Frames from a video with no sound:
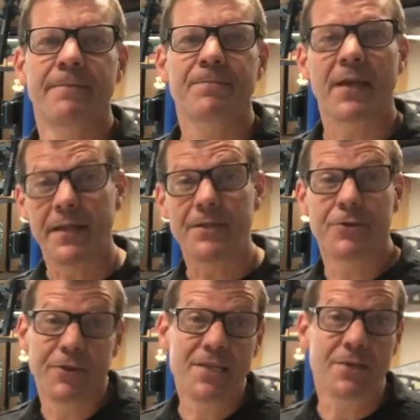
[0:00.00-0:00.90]
and then
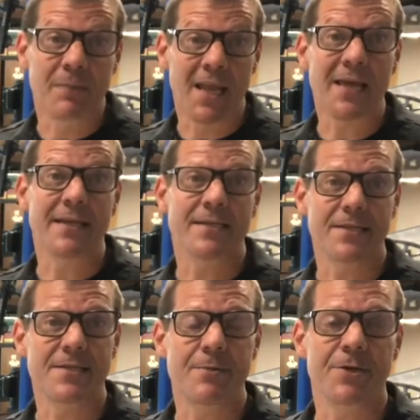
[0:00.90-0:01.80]
you'll need some light to
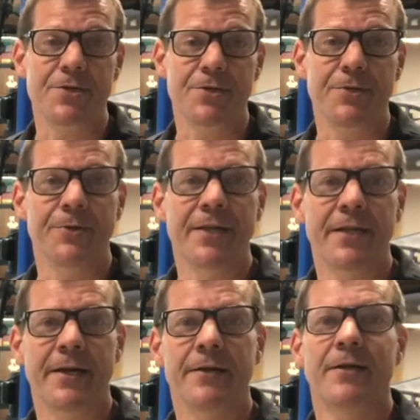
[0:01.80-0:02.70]
see what you're doing in
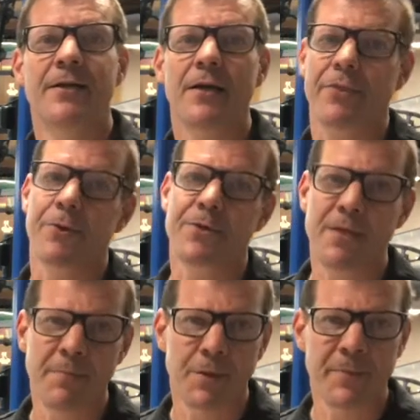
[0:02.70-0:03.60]
there. A
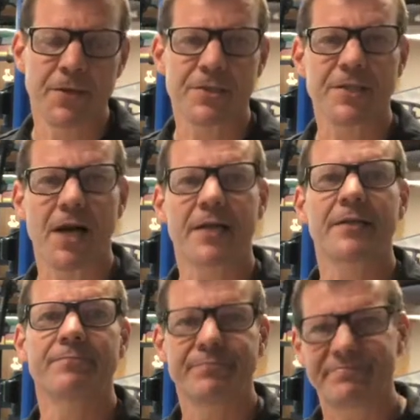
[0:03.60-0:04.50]
13mm socket,
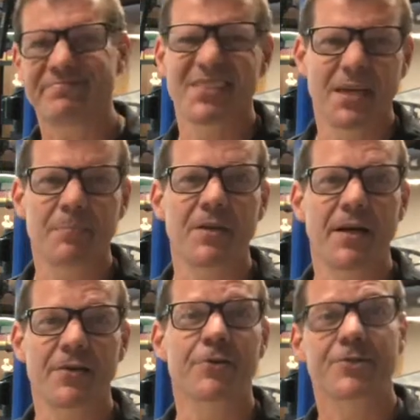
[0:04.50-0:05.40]
a couple of
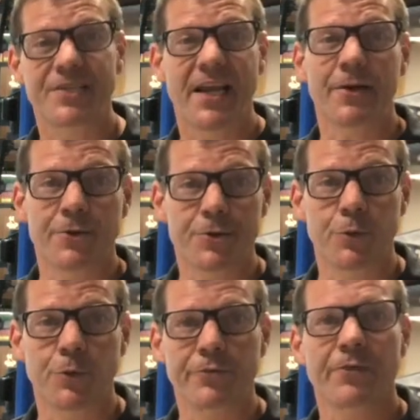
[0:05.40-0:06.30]
other standard
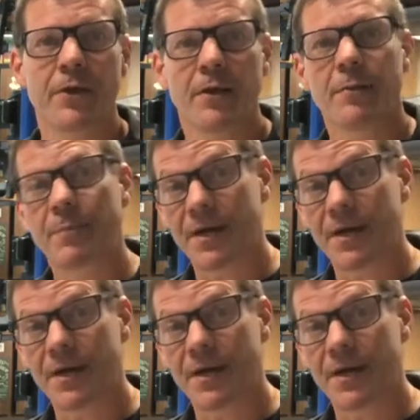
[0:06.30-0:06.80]
tools. But